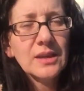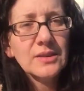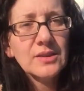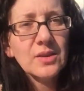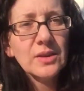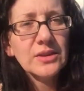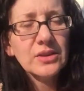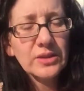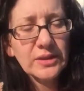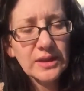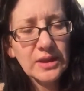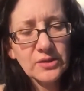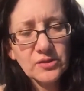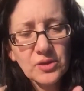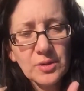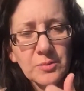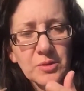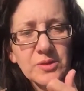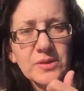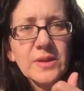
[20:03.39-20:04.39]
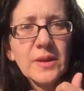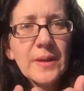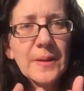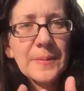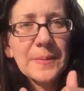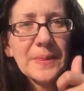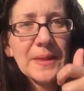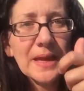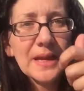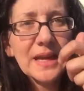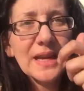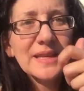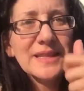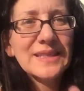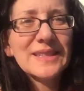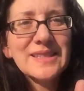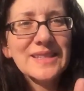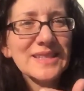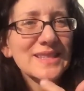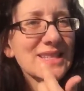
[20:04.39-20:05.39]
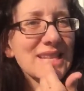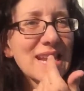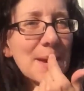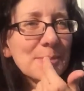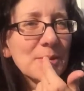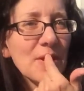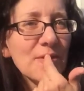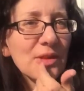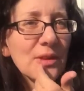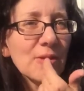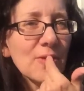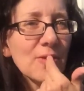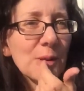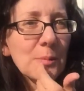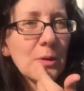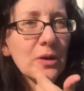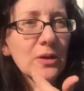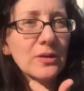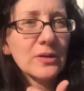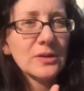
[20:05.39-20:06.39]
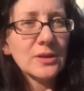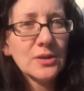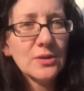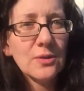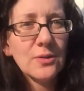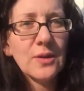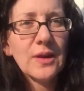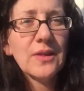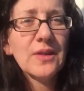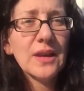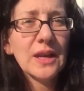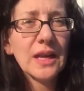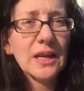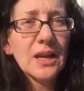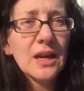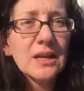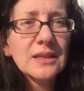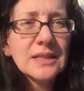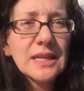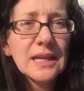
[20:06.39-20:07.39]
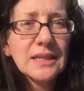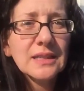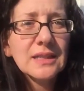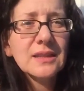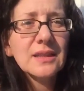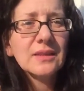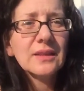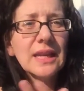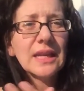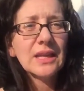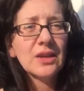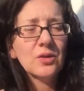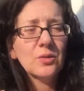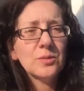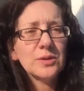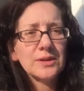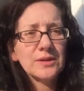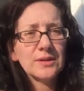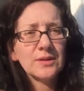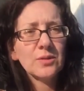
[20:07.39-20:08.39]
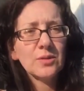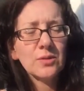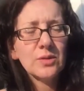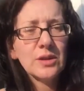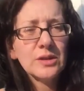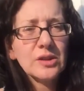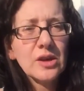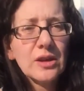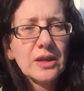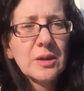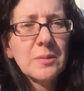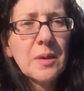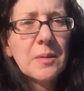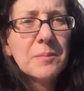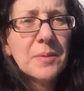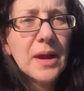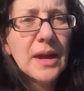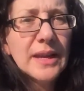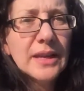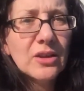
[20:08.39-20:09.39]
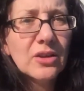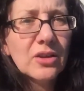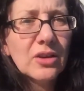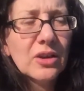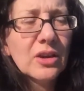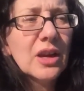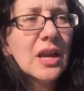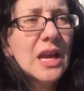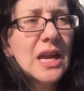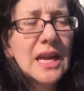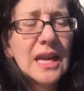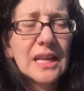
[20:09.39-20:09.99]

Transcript: So I took nail trimmers and I snapped off the long part of the tooth. And then I contacted the lady who was talking about buying her.